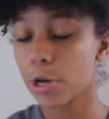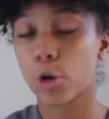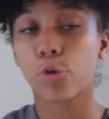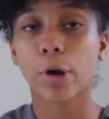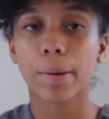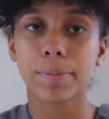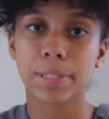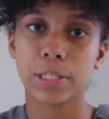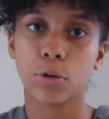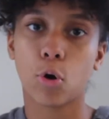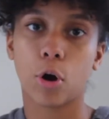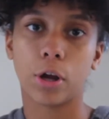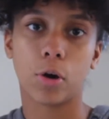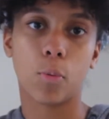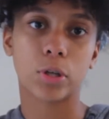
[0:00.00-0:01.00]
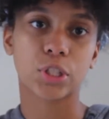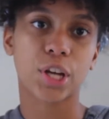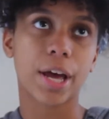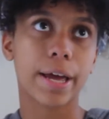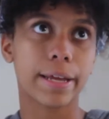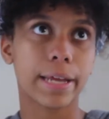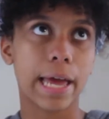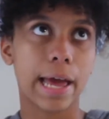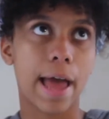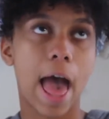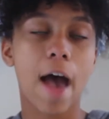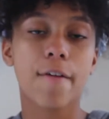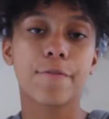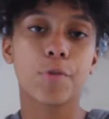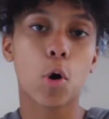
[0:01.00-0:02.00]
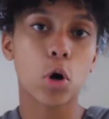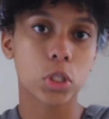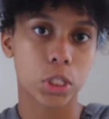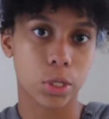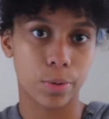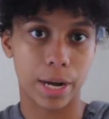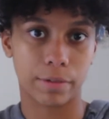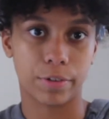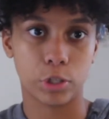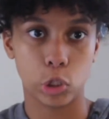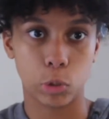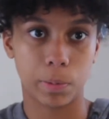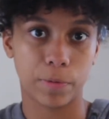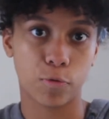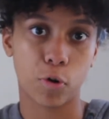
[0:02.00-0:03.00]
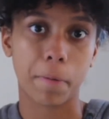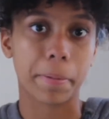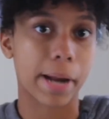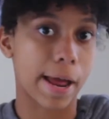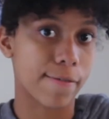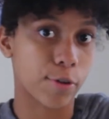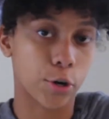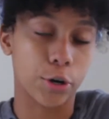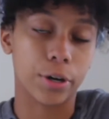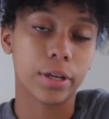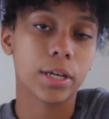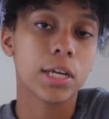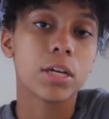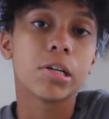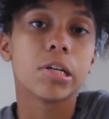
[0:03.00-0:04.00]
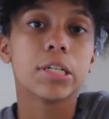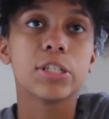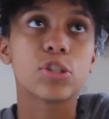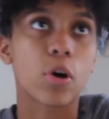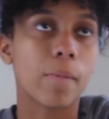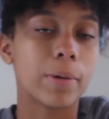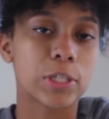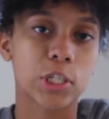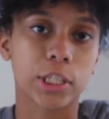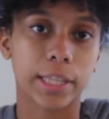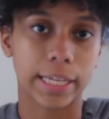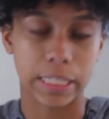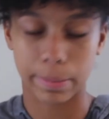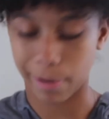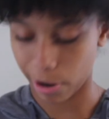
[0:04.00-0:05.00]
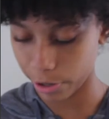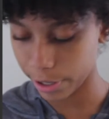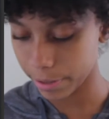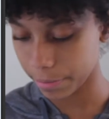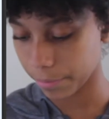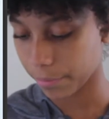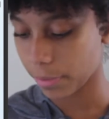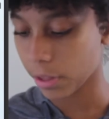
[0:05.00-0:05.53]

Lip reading: grapeseed oil, which I have also never used before, but I've heard so much good things about it.